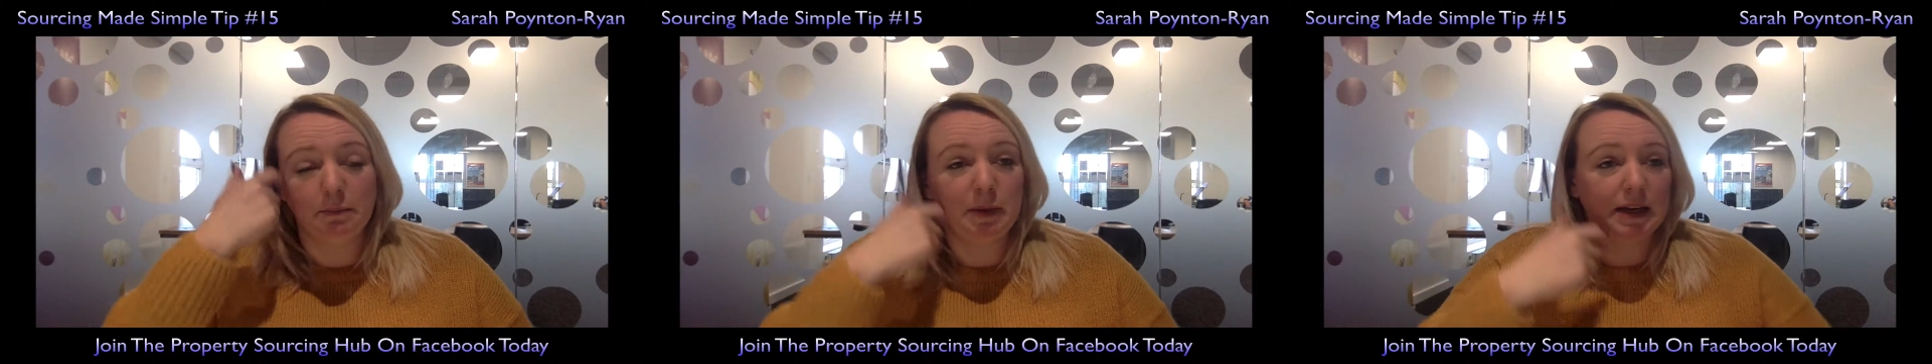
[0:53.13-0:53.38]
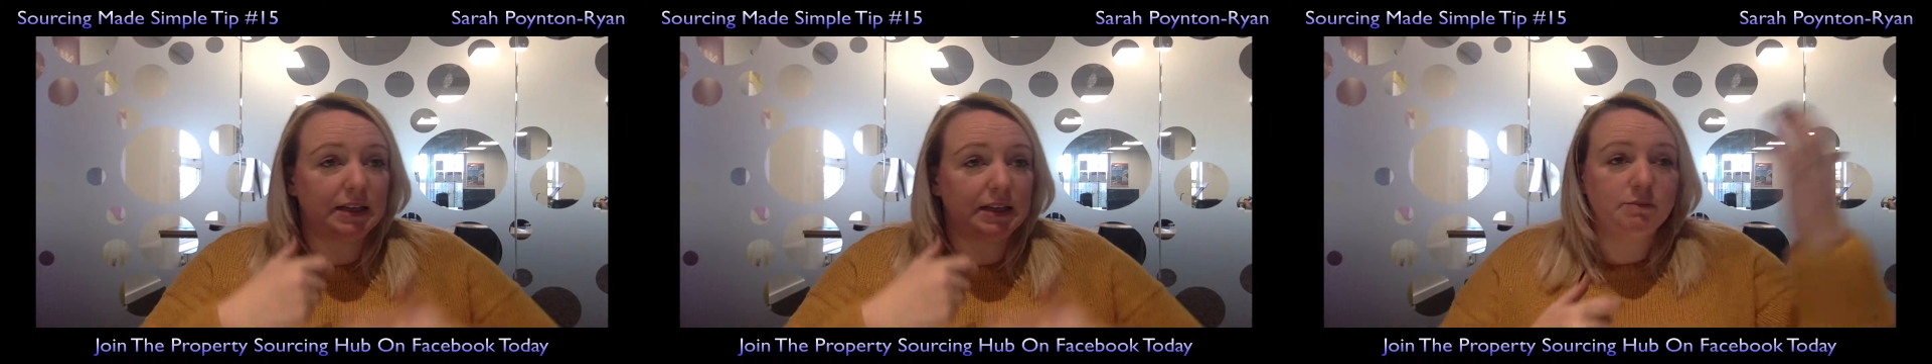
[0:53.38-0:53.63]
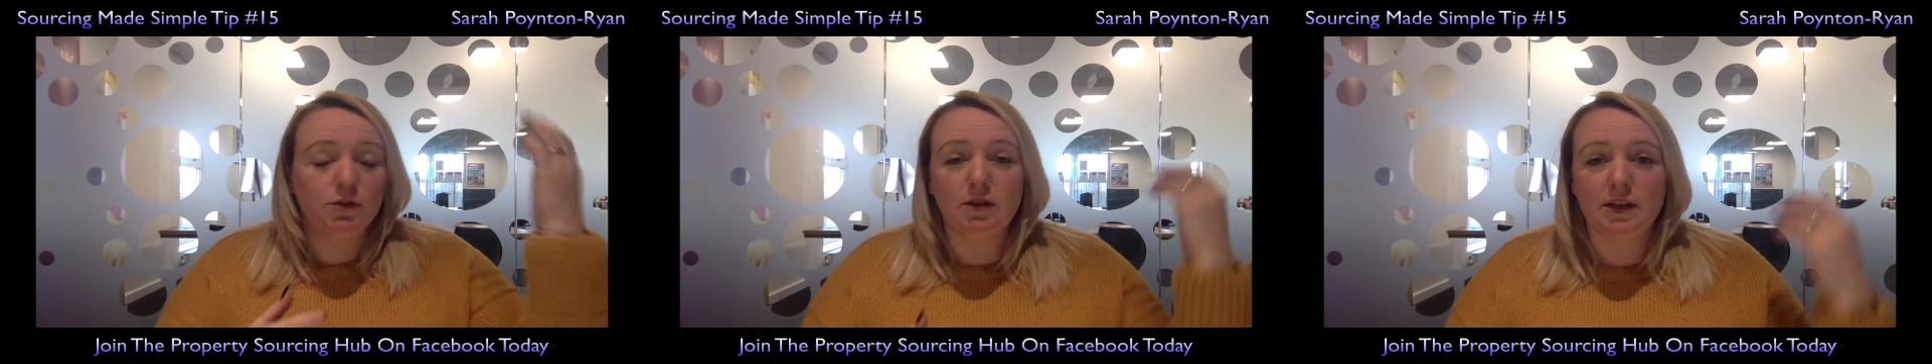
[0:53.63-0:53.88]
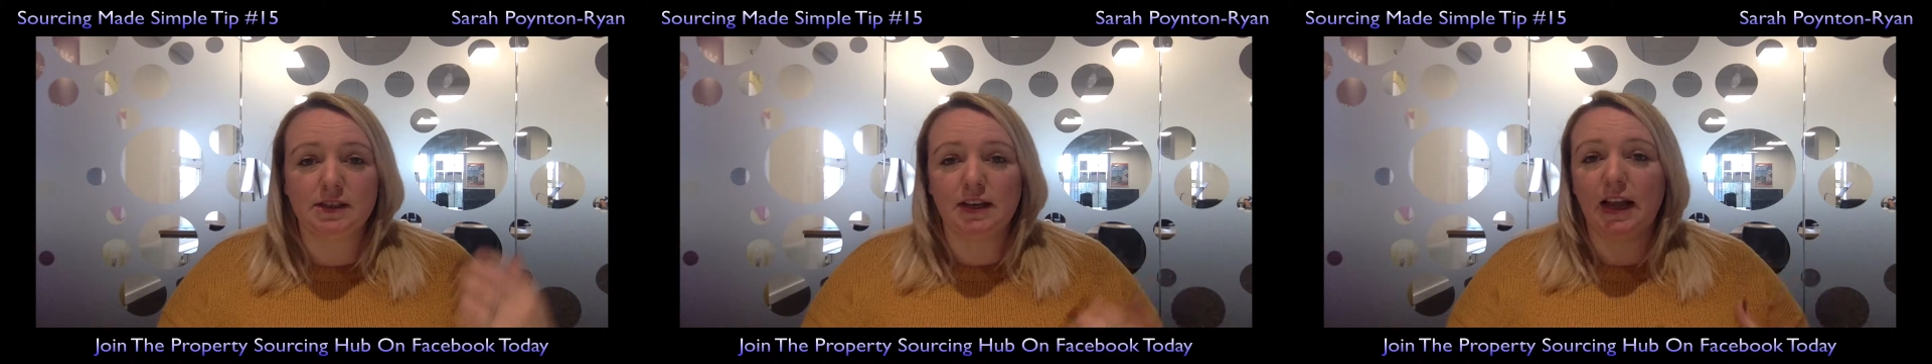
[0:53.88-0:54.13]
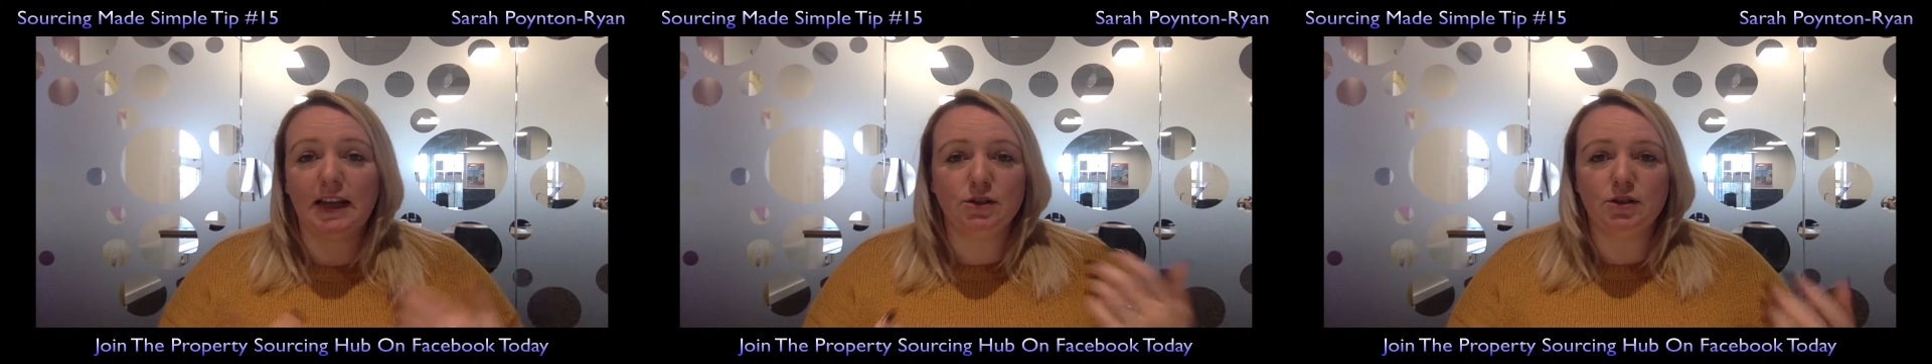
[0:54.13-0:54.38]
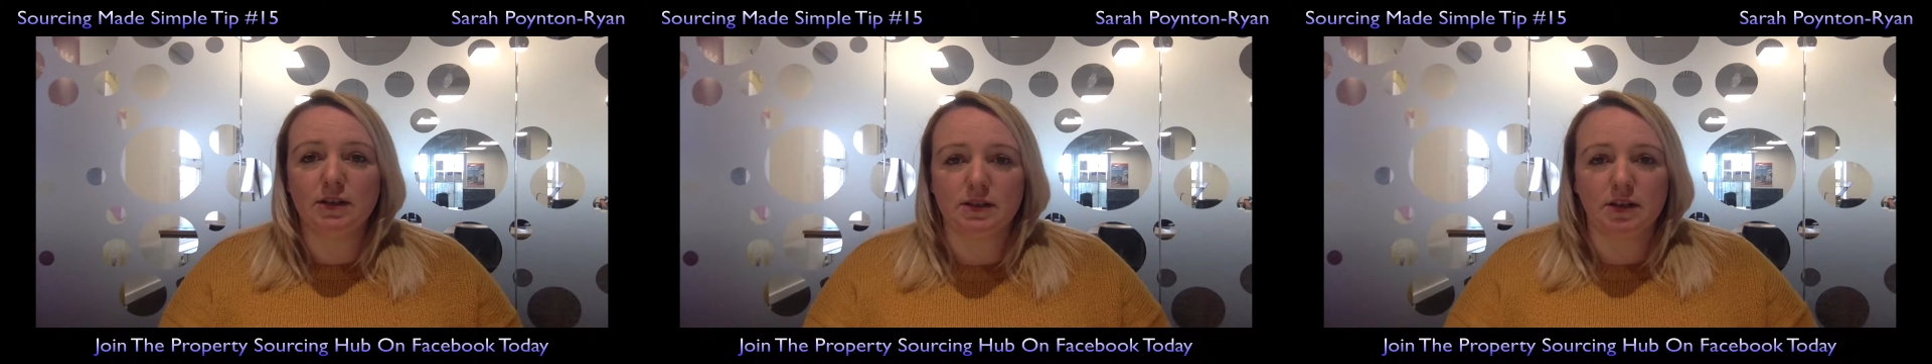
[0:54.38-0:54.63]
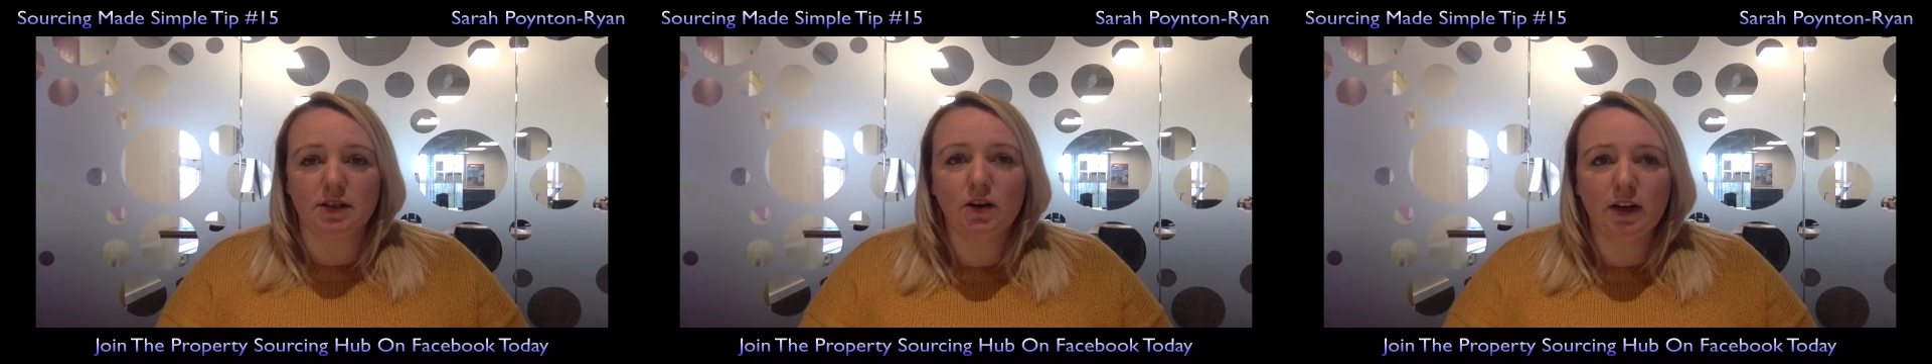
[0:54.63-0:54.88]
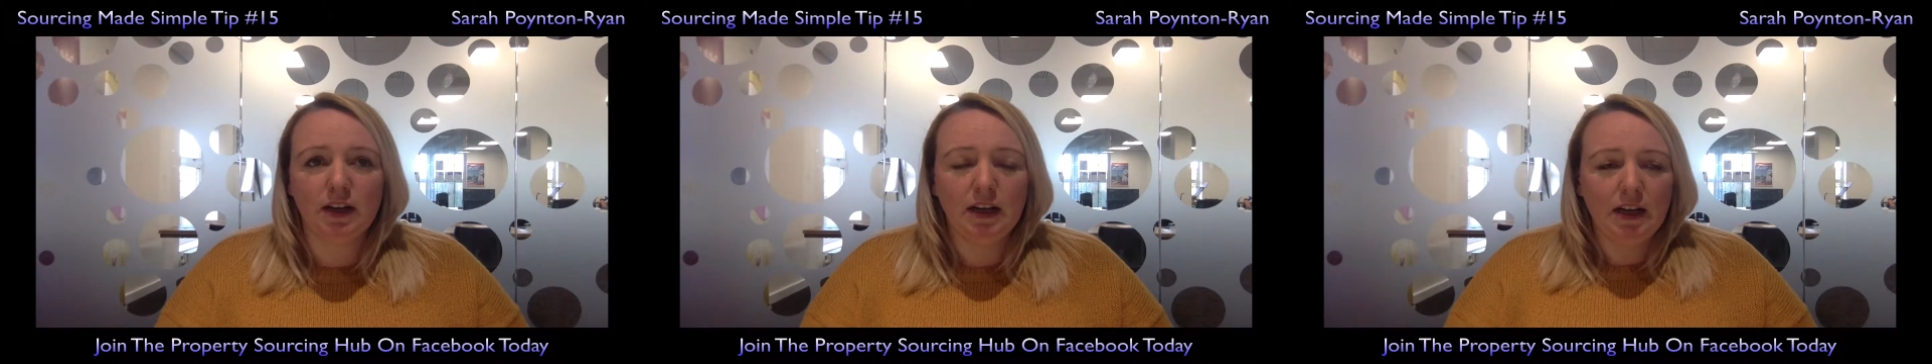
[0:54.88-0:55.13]
back in 2008,
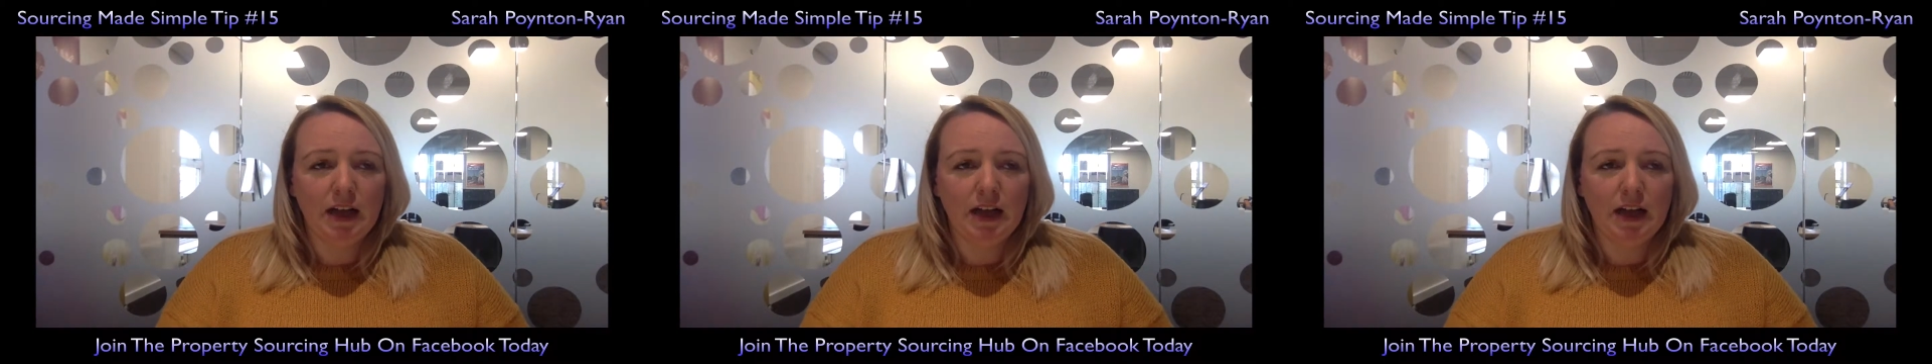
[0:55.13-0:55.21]
2009,